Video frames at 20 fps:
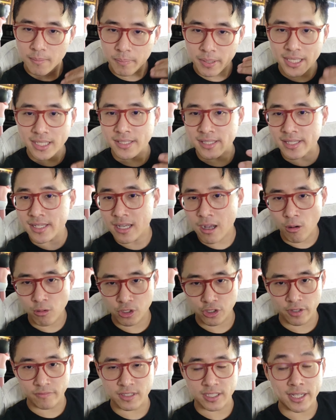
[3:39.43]
PC
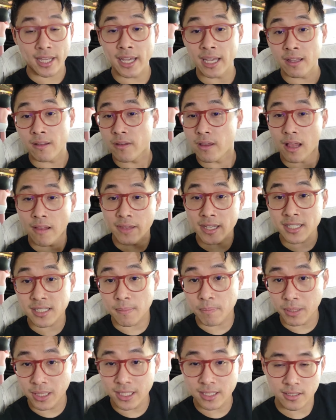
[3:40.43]
culture of today, at
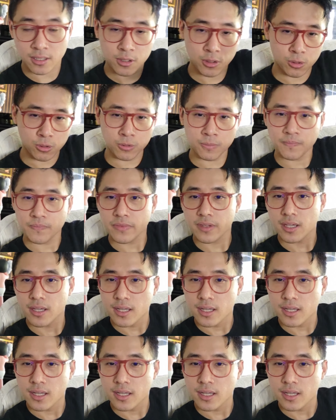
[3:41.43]
least the political